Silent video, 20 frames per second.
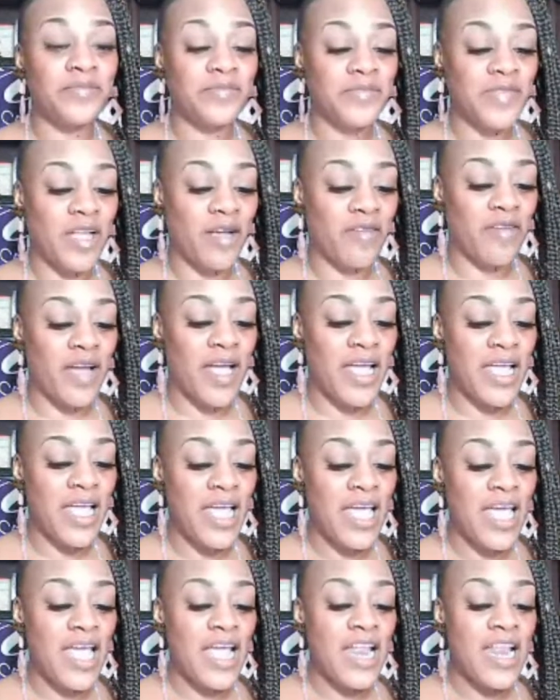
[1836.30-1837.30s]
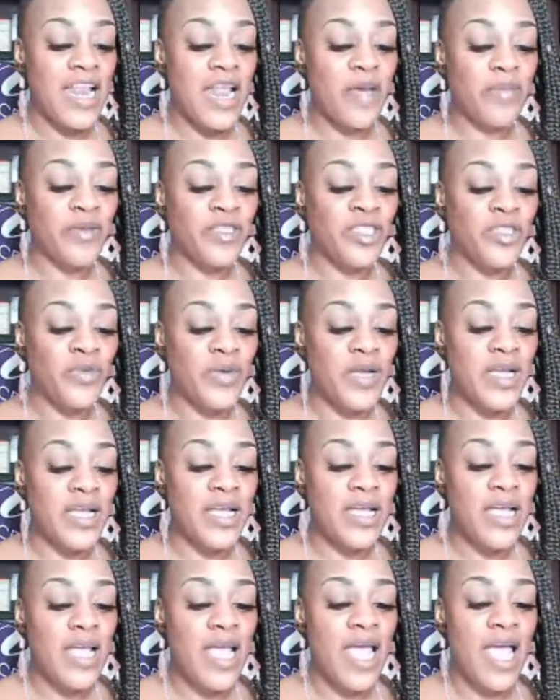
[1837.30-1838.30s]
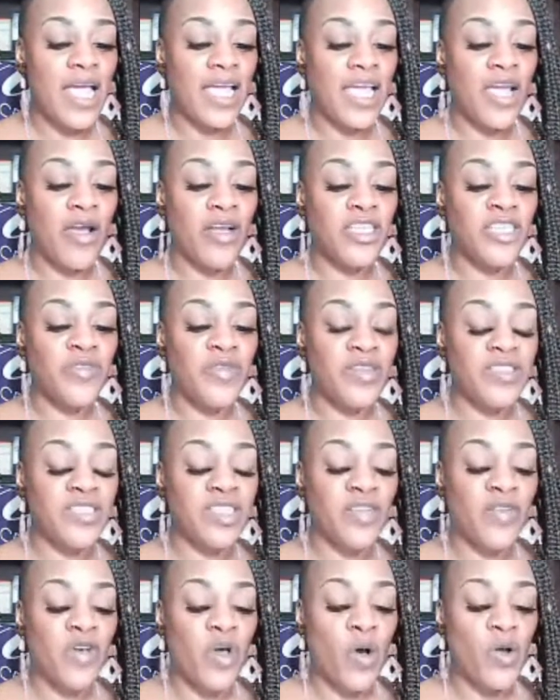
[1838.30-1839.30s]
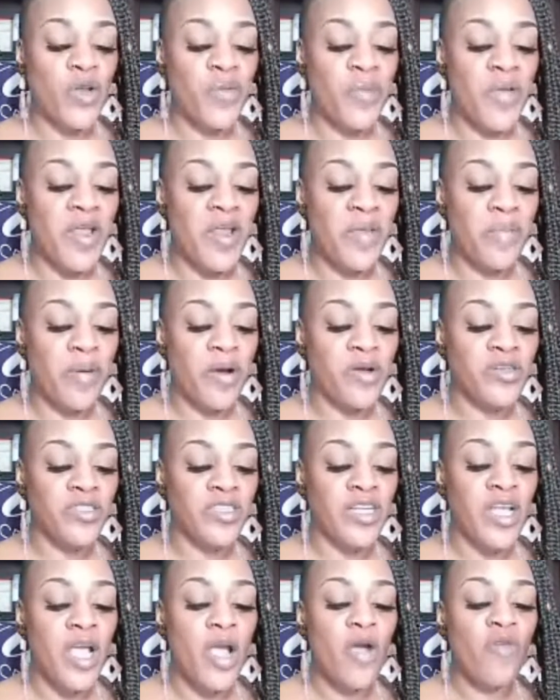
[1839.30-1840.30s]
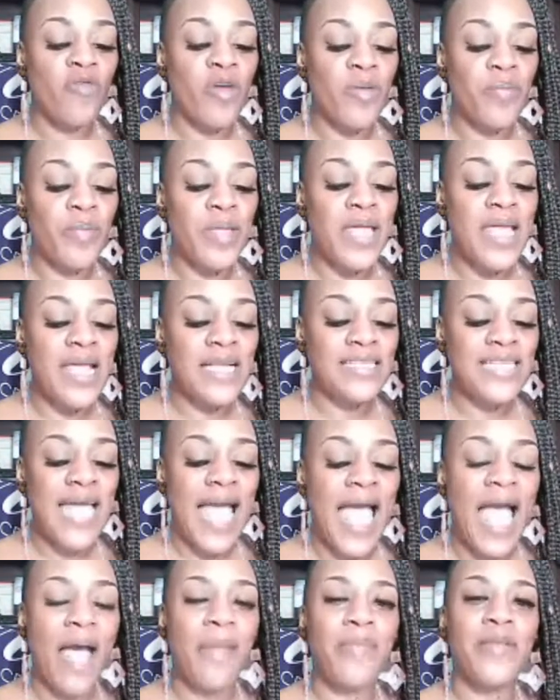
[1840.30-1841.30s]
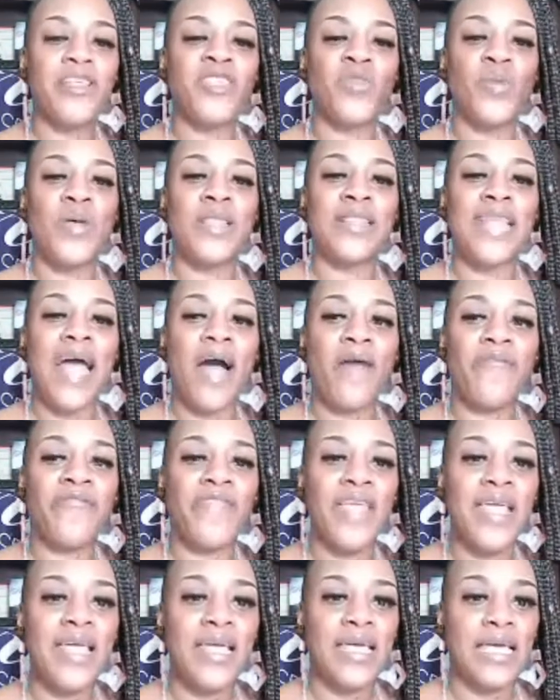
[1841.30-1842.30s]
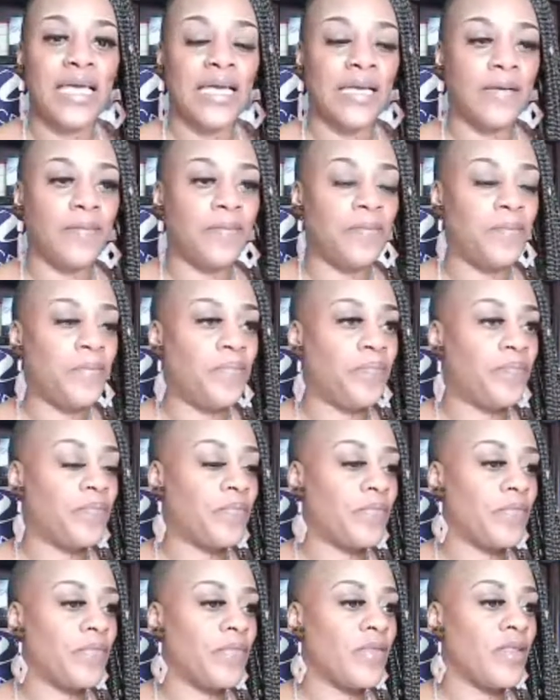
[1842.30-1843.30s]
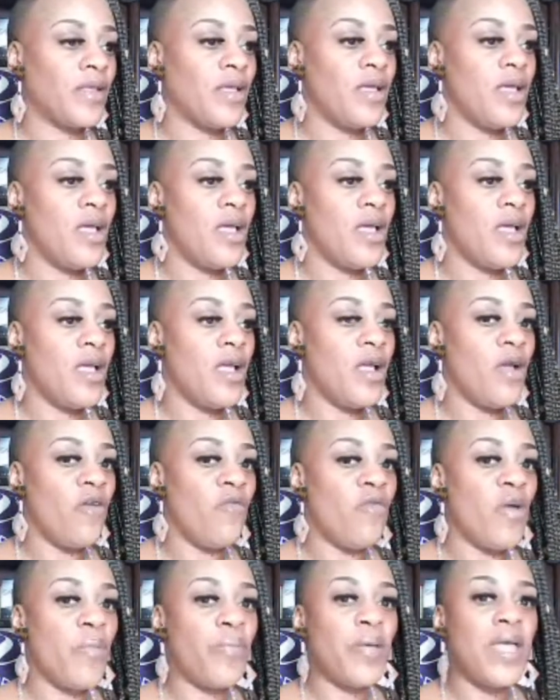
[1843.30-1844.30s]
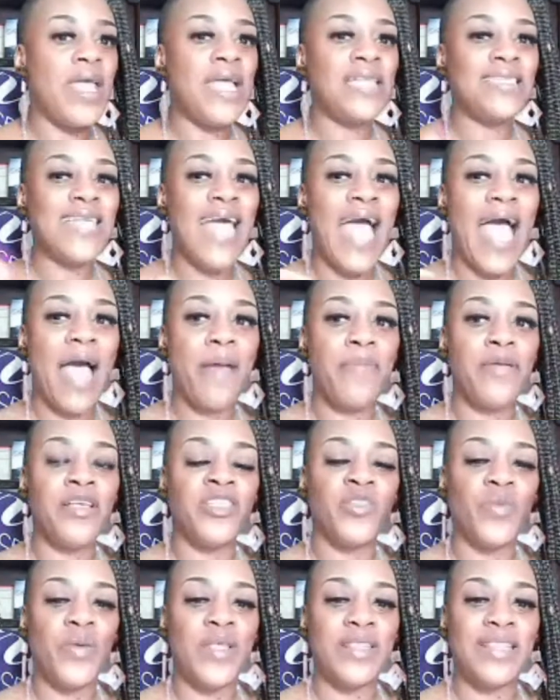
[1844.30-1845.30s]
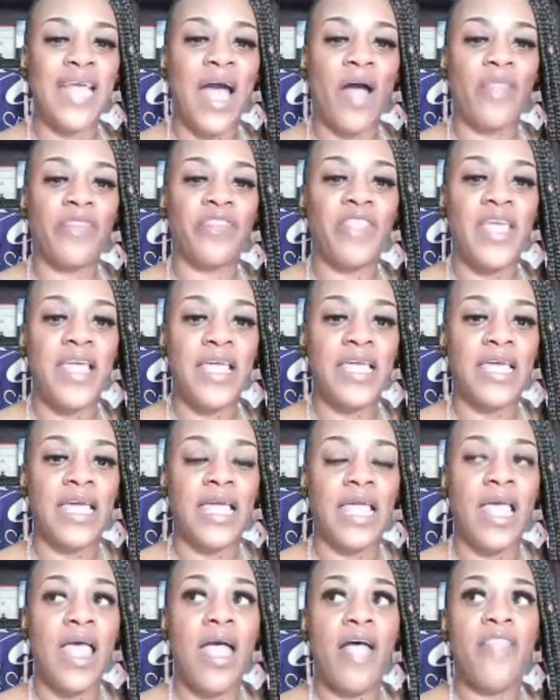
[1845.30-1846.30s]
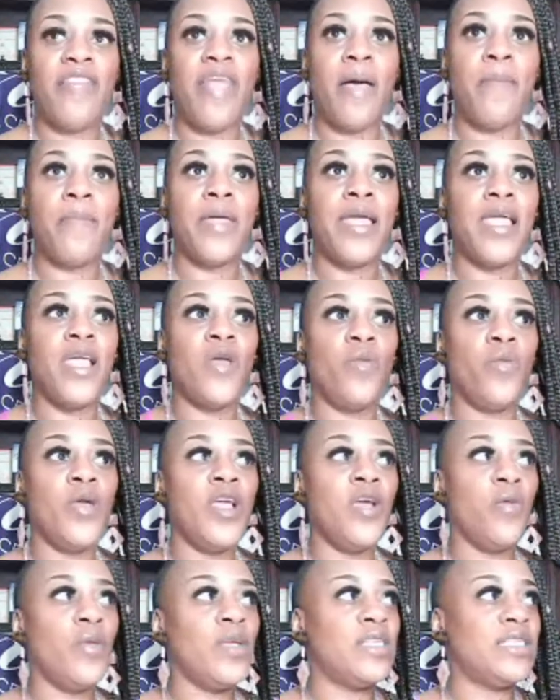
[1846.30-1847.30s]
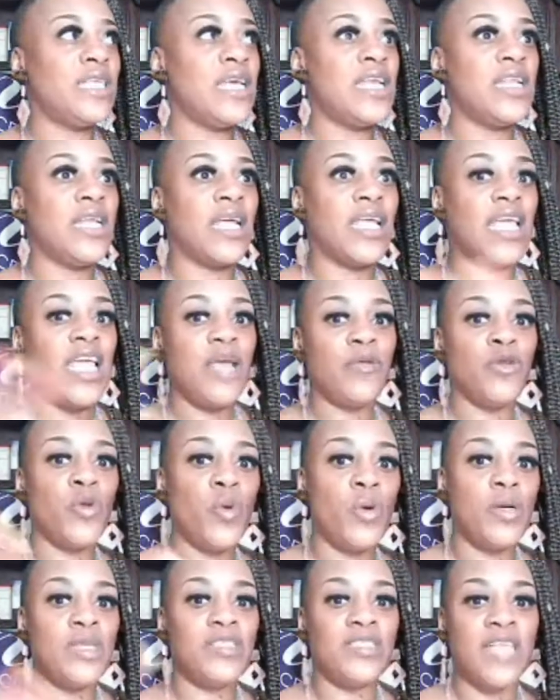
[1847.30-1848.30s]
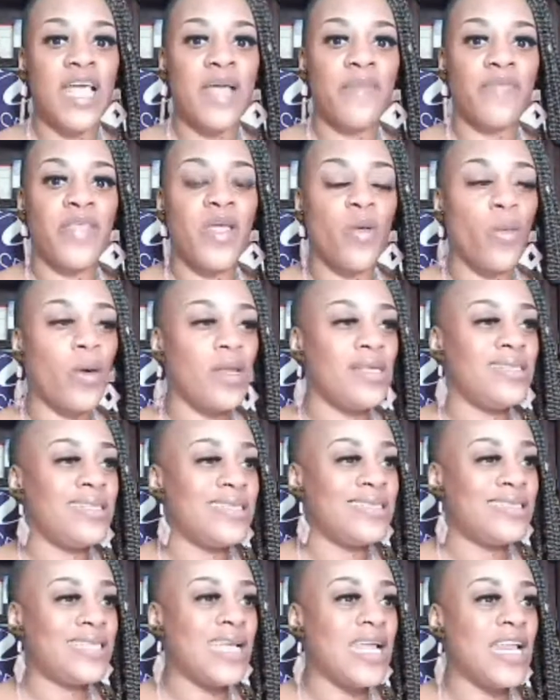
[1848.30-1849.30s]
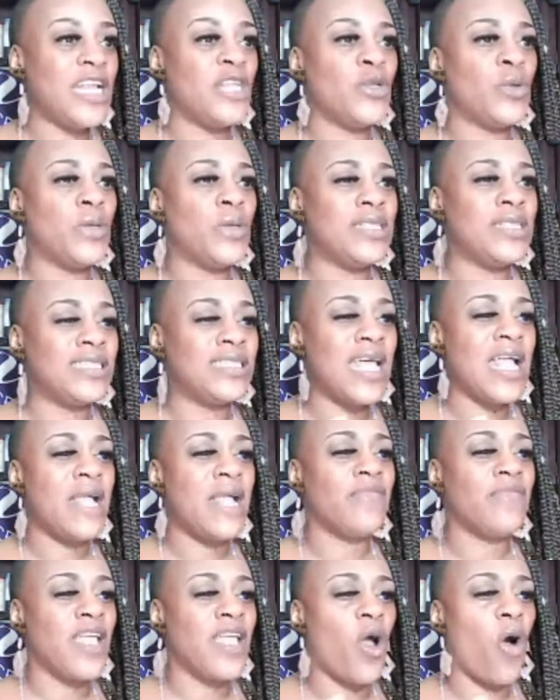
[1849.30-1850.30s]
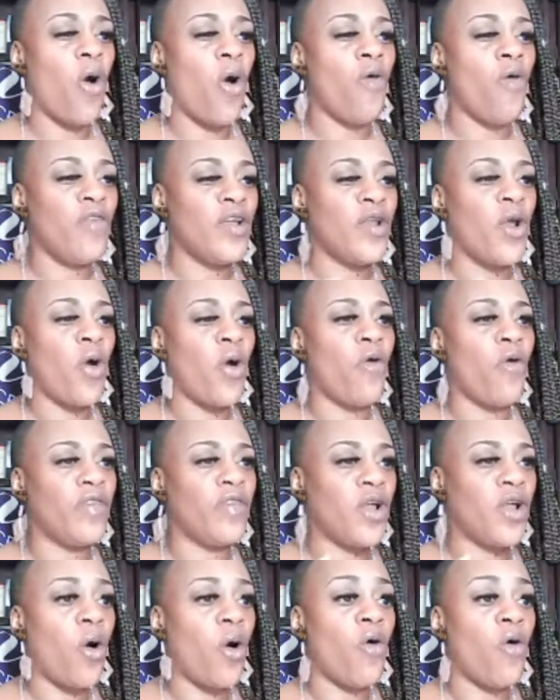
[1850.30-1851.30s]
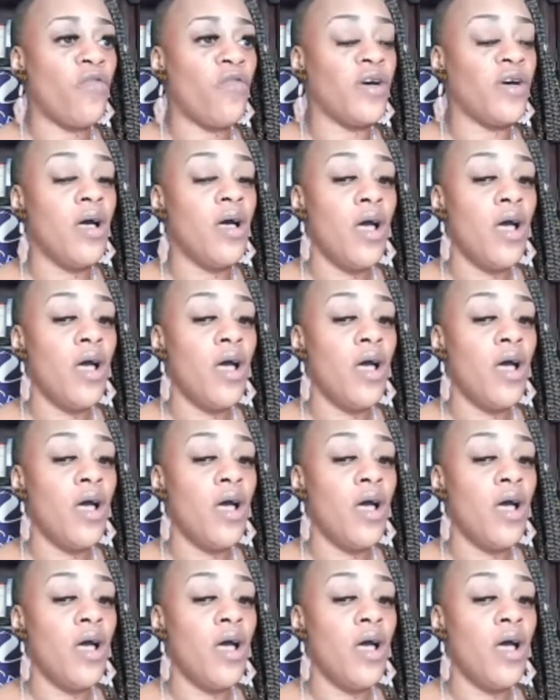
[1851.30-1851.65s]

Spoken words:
All right. Number three, characteristics of a codependent person: repeats habits without thinking. Repeats habits without thinking. That means we tend to keep doing the same thing. What is insanity? Doing the same thing over and over and over,